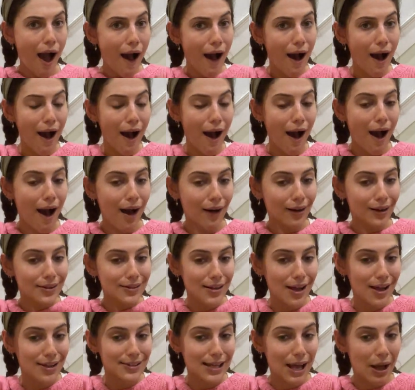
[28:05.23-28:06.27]
Oh,
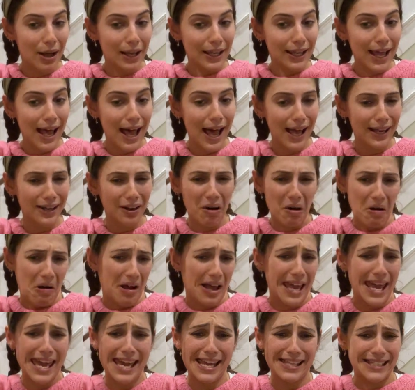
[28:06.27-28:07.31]
turns out I can.
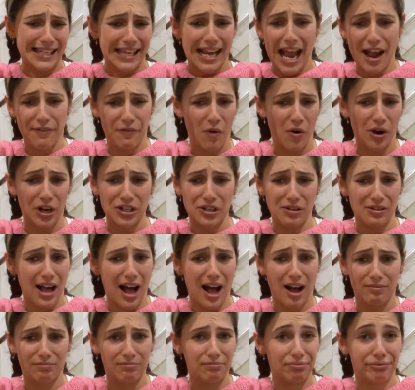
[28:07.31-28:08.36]
Oh, easy. Everyone can do
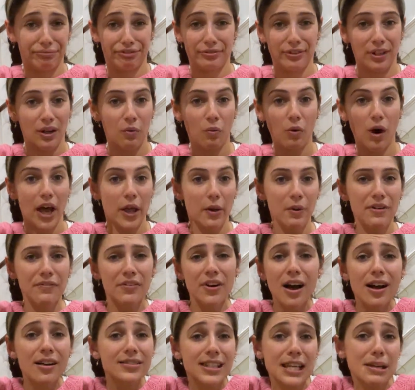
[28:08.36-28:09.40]
that. Why are you even
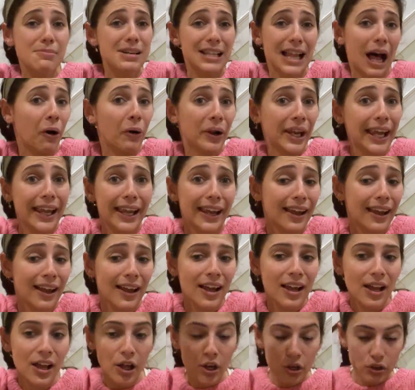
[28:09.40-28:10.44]
asking me that, Ollie?
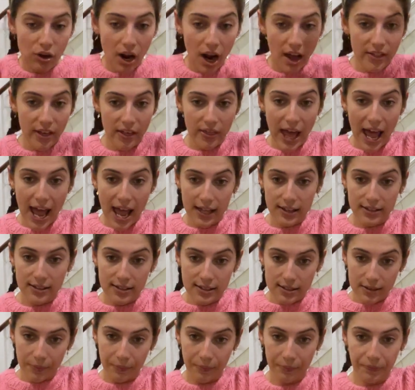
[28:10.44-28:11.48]
Try the other hands.